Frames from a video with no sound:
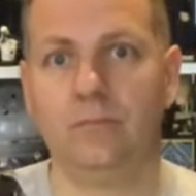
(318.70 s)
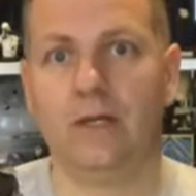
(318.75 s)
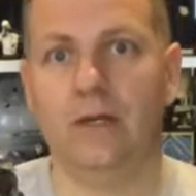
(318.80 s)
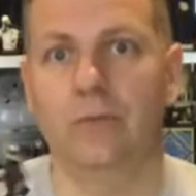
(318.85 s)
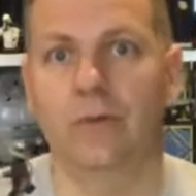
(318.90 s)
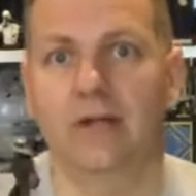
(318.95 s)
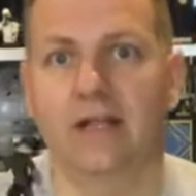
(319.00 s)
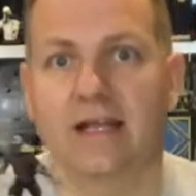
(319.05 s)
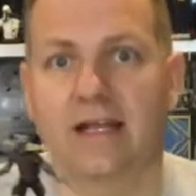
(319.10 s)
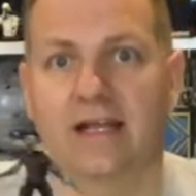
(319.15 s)

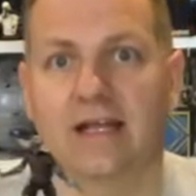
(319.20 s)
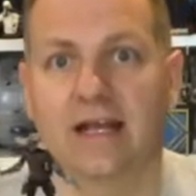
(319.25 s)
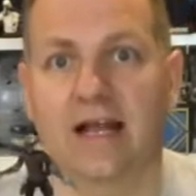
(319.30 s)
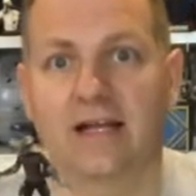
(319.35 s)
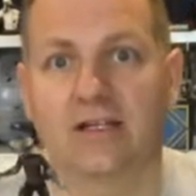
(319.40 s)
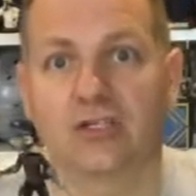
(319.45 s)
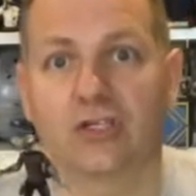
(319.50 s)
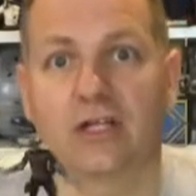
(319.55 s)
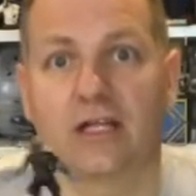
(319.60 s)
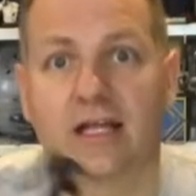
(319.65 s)
where they can
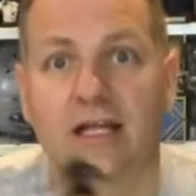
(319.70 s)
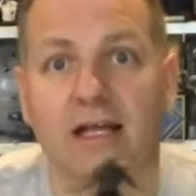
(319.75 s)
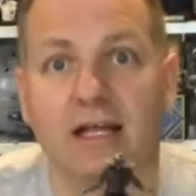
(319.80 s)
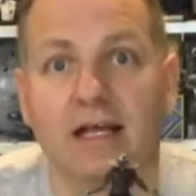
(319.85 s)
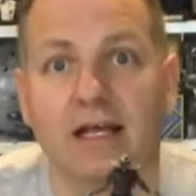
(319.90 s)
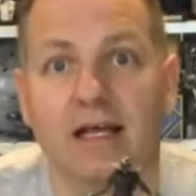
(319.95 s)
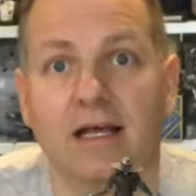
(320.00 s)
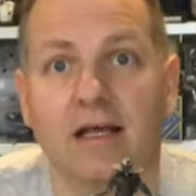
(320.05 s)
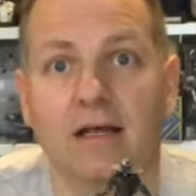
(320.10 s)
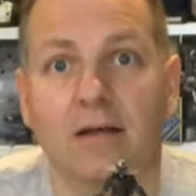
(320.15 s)
actually
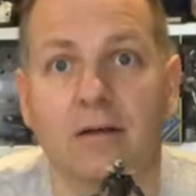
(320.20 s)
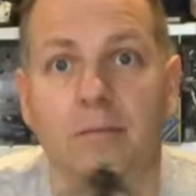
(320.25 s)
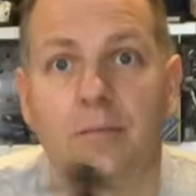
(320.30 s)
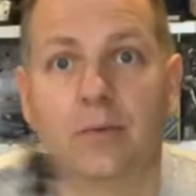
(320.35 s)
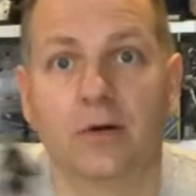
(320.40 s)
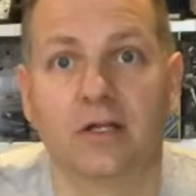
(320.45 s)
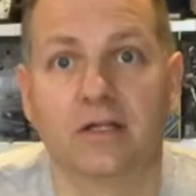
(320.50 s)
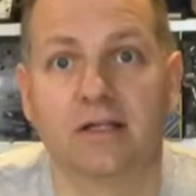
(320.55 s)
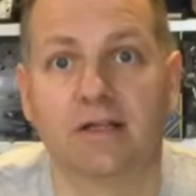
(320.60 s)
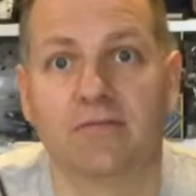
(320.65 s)

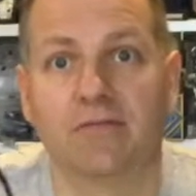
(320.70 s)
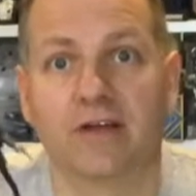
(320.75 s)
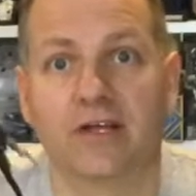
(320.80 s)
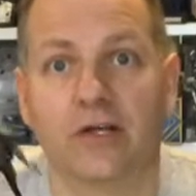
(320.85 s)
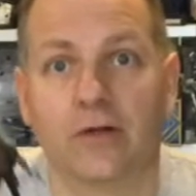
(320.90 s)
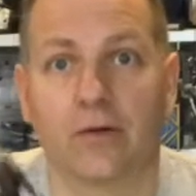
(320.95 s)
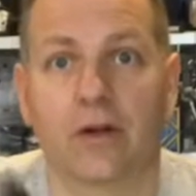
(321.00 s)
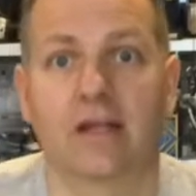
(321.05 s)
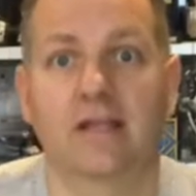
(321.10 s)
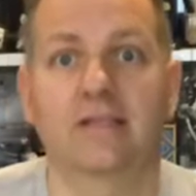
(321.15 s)
put the
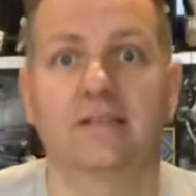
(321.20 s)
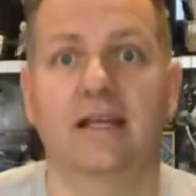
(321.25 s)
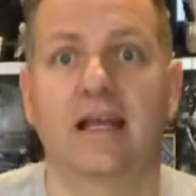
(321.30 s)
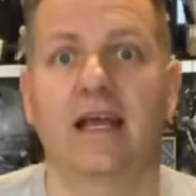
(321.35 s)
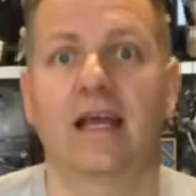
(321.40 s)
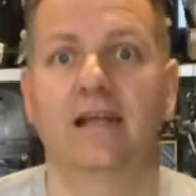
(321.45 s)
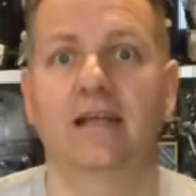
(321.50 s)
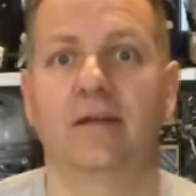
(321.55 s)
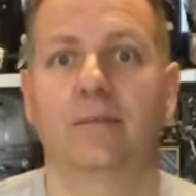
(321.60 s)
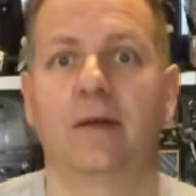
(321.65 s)
figure on a
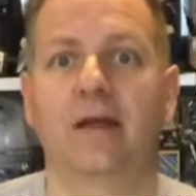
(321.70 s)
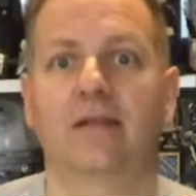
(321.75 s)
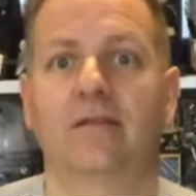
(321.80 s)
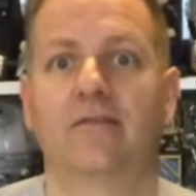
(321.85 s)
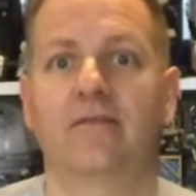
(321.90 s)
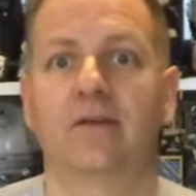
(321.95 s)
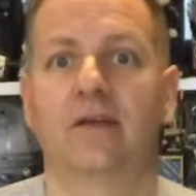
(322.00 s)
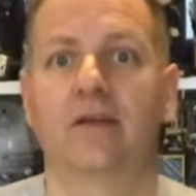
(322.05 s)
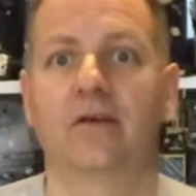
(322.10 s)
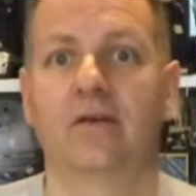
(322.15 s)
stand and make the
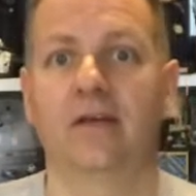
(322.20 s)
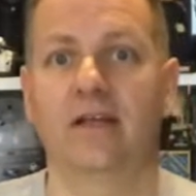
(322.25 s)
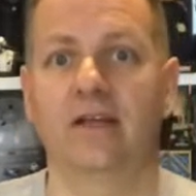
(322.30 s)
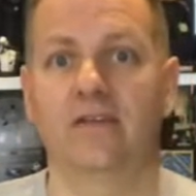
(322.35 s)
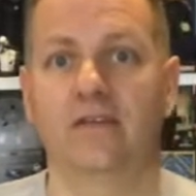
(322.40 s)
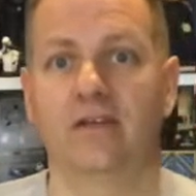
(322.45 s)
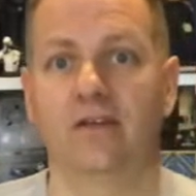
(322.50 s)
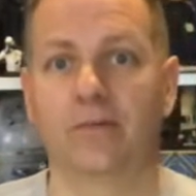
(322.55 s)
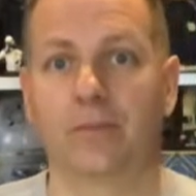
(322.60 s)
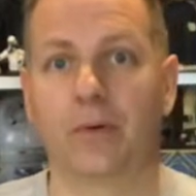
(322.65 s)
figure
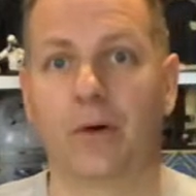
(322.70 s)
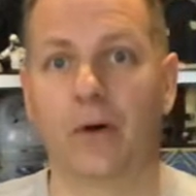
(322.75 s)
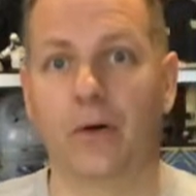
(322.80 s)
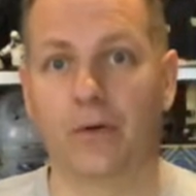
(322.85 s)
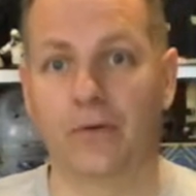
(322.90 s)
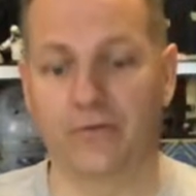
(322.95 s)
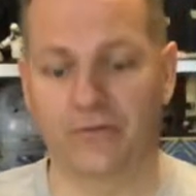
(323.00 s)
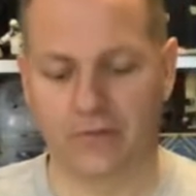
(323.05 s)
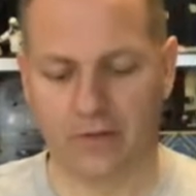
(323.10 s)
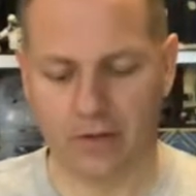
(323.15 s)
easy to
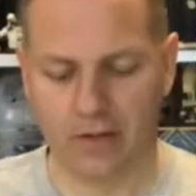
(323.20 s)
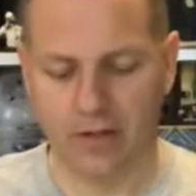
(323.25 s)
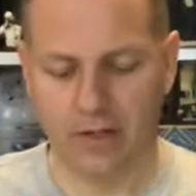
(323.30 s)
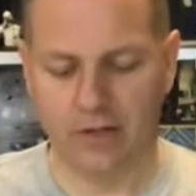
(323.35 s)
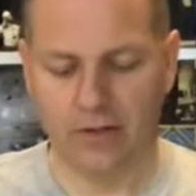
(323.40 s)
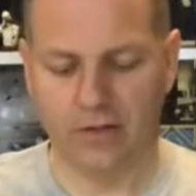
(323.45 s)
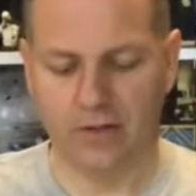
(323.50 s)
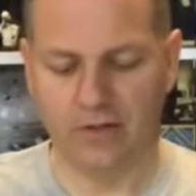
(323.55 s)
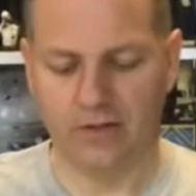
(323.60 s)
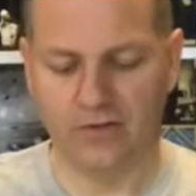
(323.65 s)
pose.
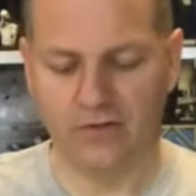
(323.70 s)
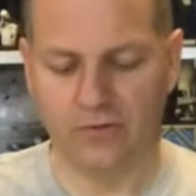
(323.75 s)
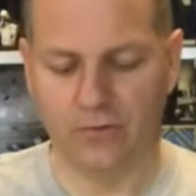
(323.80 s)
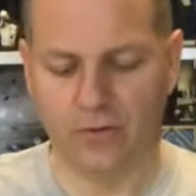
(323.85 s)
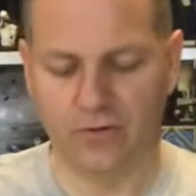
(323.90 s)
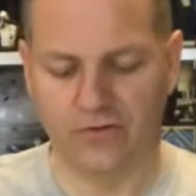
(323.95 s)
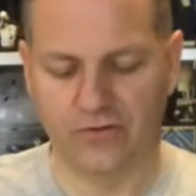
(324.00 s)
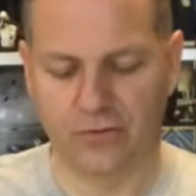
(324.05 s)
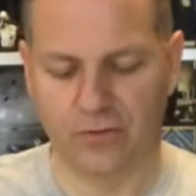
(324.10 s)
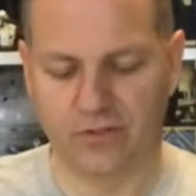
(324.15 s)
You can do
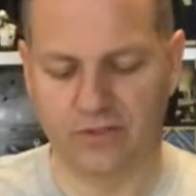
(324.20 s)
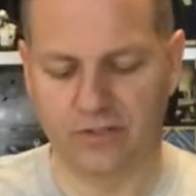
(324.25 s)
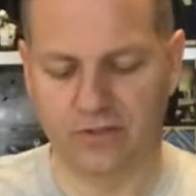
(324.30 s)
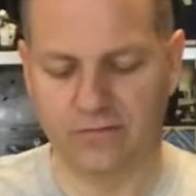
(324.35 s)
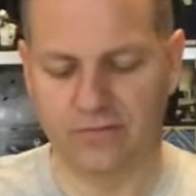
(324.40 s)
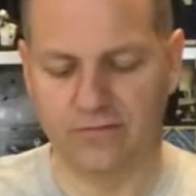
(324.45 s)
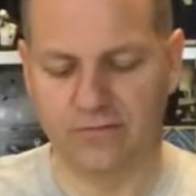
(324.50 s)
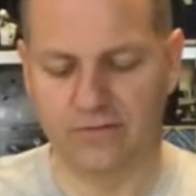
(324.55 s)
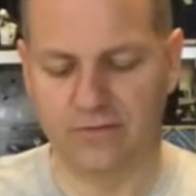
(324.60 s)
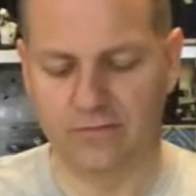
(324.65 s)
all sorts
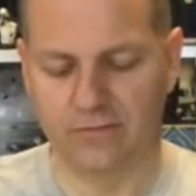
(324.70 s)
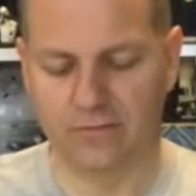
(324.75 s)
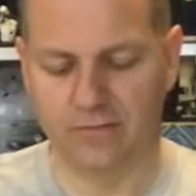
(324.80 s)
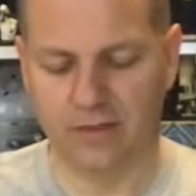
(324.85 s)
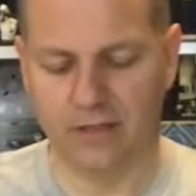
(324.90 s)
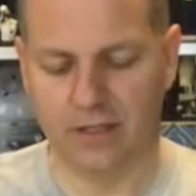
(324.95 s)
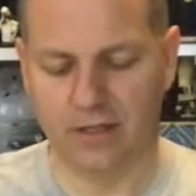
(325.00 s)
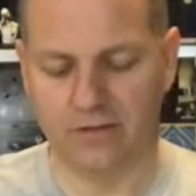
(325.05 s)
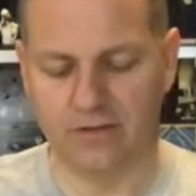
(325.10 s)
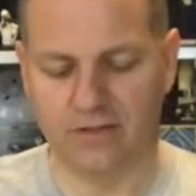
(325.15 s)
of,
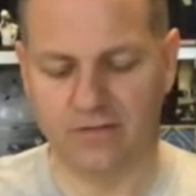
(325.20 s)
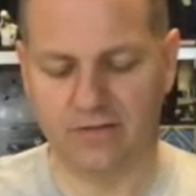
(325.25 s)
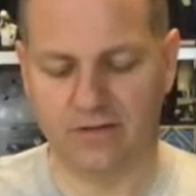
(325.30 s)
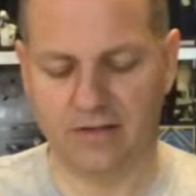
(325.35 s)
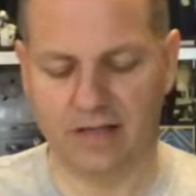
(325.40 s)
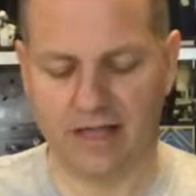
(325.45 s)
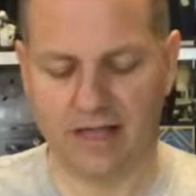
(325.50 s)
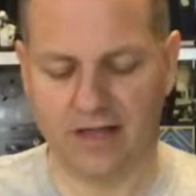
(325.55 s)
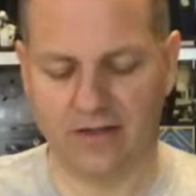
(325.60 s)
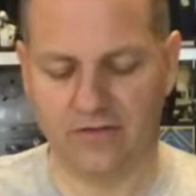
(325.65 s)
you know,
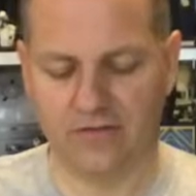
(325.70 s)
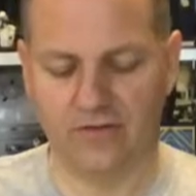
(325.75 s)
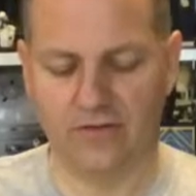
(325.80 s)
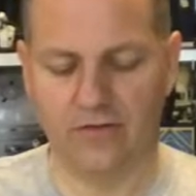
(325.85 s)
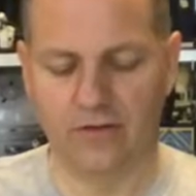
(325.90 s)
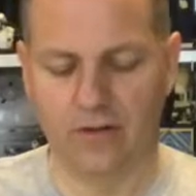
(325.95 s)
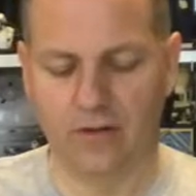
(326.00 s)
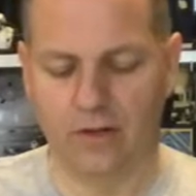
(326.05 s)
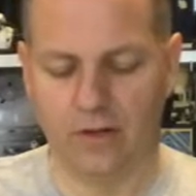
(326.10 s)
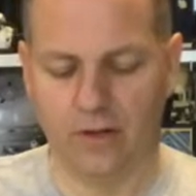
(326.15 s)
different things,
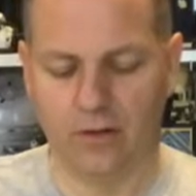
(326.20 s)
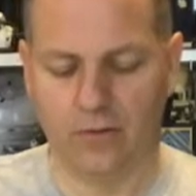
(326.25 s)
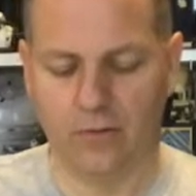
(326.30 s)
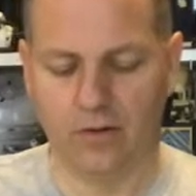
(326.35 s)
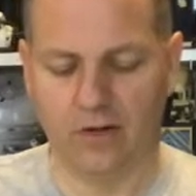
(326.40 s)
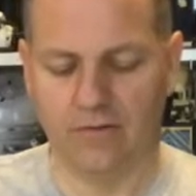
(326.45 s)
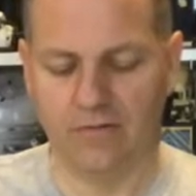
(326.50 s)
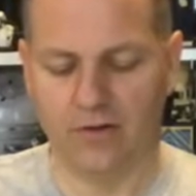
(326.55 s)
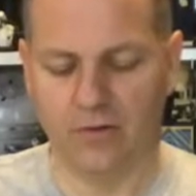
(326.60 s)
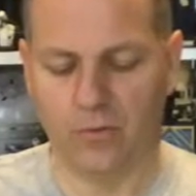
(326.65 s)

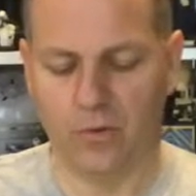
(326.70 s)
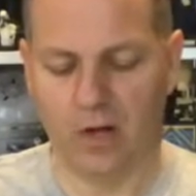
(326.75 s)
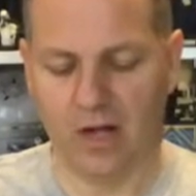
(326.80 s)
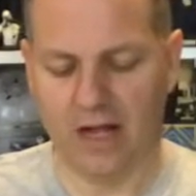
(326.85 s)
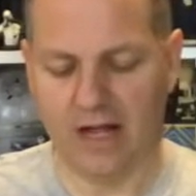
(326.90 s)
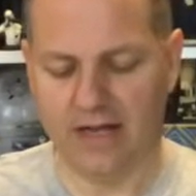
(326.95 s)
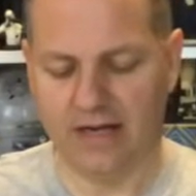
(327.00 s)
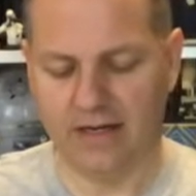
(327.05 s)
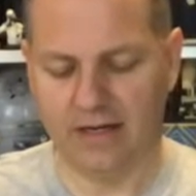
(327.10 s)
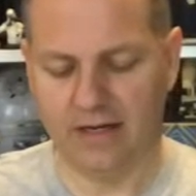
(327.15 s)
whatever you
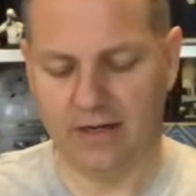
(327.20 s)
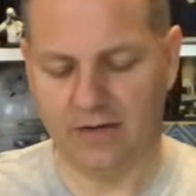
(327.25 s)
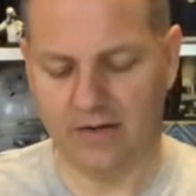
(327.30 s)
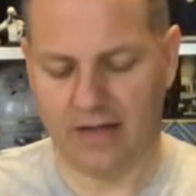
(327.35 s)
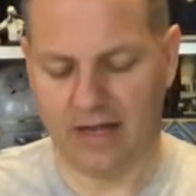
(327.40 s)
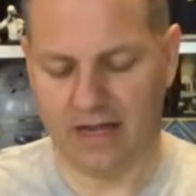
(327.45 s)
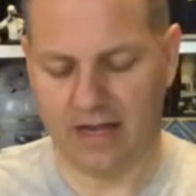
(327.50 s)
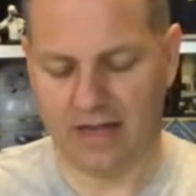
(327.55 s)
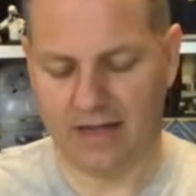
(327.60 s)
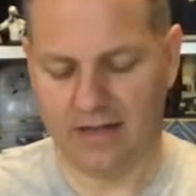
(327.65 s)
want,
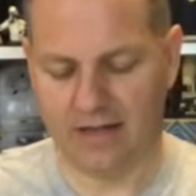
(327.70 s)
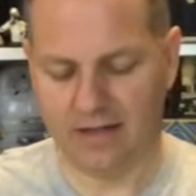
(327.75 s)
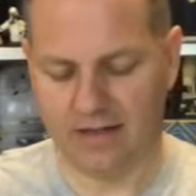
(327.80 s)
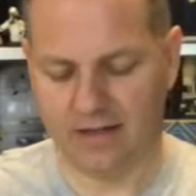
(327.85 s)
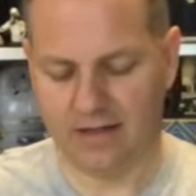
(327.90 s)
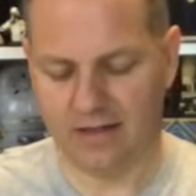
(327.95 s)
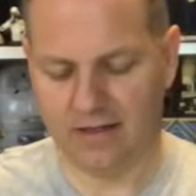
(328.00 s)
okay?